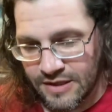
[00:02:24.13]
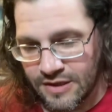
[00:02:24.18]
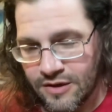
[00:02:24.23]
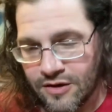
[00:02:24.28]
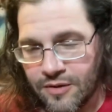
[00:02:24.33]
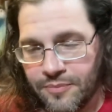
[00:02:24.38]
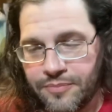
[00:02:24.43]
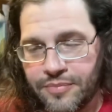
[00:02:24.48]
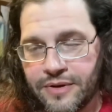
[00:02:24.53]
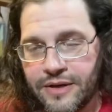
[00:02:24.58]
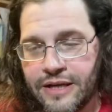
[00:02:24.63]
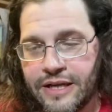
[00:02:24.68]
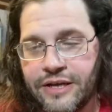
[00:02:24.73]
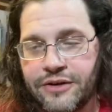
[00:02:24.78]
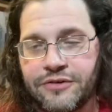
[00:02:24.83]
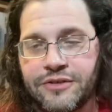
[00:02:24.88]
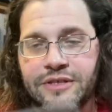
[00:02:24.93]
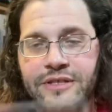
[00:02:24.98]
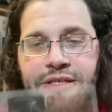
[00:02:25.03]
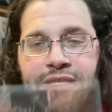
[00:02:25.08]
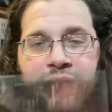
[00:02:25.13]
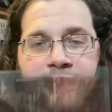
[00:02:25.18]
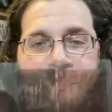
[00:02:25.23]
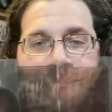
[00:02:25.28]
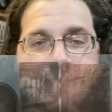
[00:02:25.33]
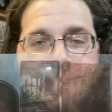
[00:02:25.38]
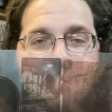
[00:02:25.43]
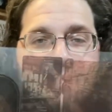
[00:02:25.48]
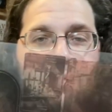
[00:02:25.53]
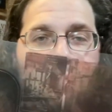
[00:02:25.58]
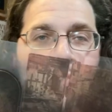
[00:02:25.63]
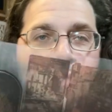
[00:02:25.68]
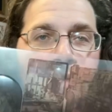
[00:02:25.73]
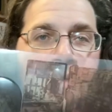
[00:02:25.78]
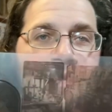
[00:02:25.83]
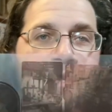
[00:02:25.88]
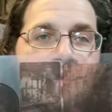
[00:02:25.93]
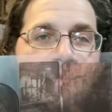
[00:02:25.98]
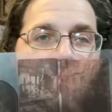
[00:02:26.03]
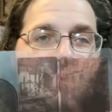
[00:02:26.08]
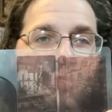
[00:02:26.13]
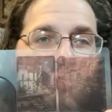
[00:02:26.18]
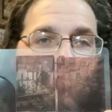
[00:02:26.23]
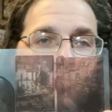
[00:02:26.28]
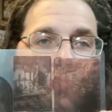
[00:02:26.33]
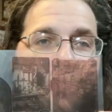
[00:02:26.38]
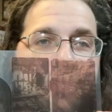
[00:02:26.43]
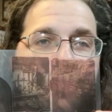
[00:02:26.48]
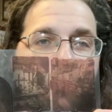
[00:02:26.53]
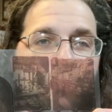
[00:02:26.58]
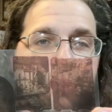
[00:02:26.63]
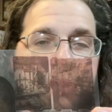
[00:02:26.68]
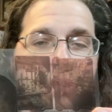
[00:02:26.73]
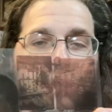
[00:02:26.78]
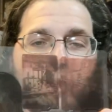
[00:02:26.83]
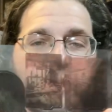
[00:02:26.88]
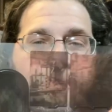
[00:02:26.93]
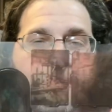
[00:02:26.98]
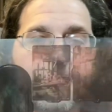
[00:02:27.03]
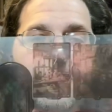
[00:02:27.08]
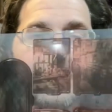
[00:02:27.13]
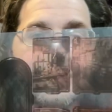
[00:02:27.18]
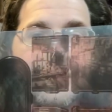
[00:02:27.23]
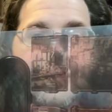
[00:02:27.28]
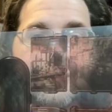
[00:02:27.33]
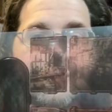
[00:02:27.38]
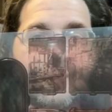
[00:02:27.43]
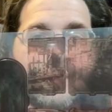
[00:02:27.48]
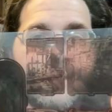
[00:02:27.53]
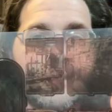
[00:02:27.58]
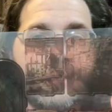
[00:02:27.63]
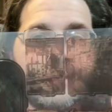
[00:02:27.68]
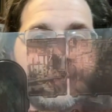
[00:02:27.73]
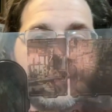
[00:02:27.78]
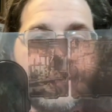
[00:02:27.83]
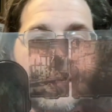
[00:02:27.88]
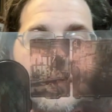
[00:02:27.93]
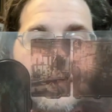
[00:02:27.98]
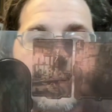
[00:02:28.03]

Oh, and here's definitely some printed window cellophanes.